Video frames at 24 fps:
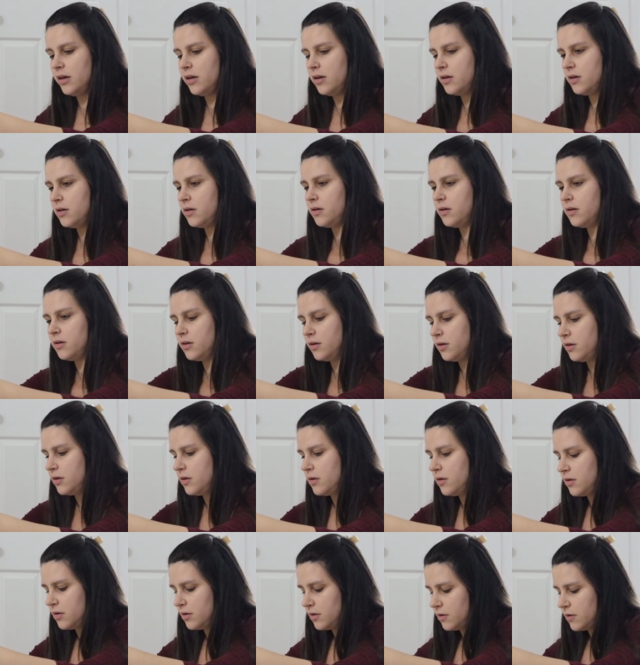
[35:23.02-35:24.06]

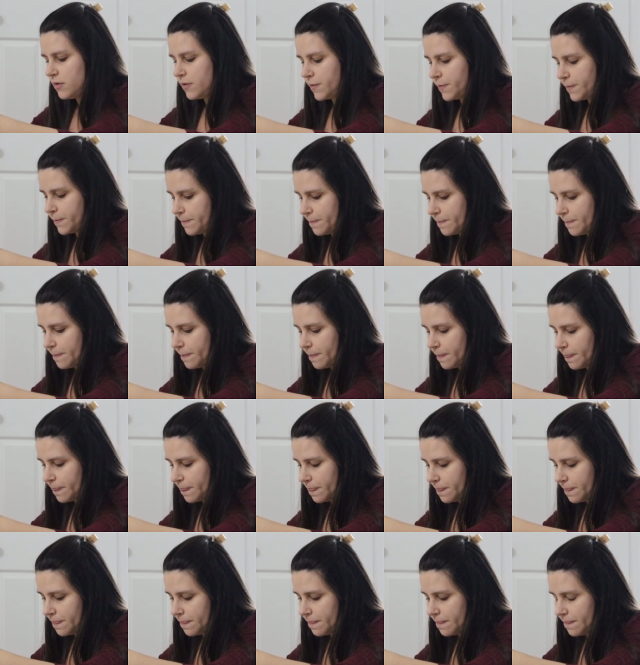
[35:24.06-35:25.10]

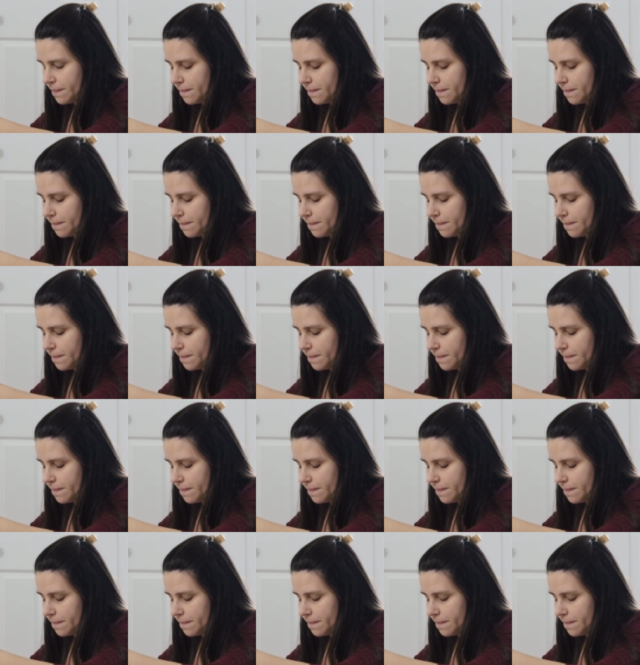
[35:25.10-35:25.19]
Nothing is said.